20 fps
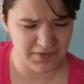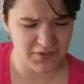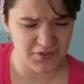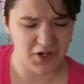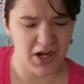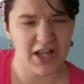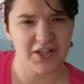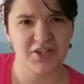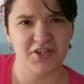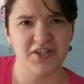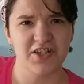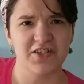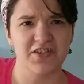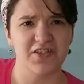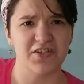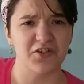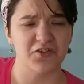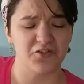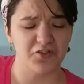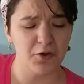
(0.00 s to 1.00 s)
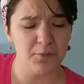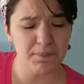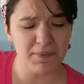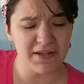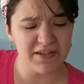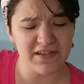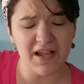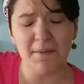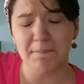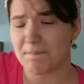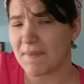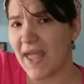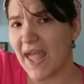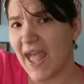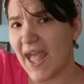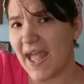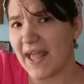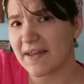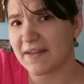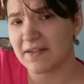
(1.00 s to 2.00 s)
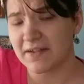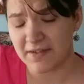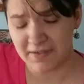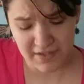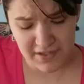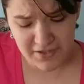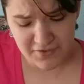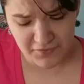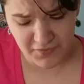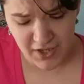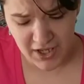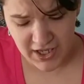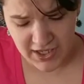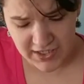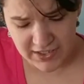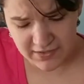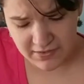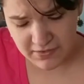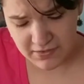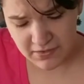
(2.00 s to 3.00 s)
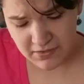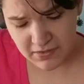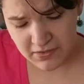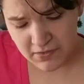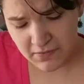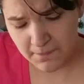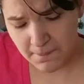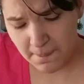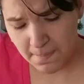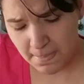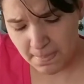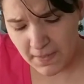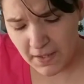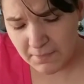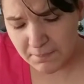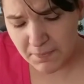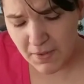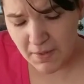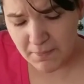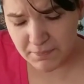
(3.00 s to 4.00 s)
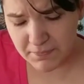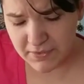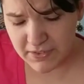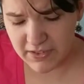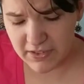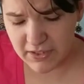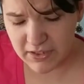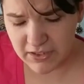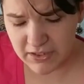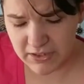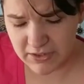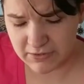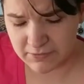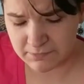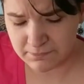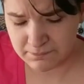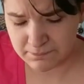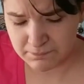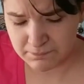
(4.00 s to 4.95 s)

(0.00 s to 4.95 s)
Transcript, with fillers: scratchiness in your throat, but it's not bad. It's fine. I'd probably uh